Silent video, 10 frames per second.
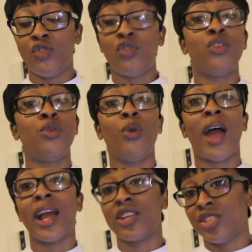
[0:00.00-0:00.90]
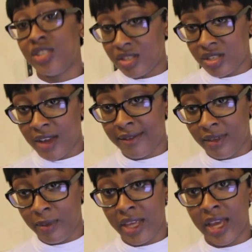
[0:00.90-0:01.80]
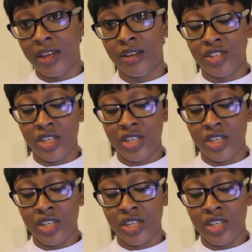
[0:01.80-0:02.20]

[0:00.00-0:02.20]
Do you actually deserve to be getting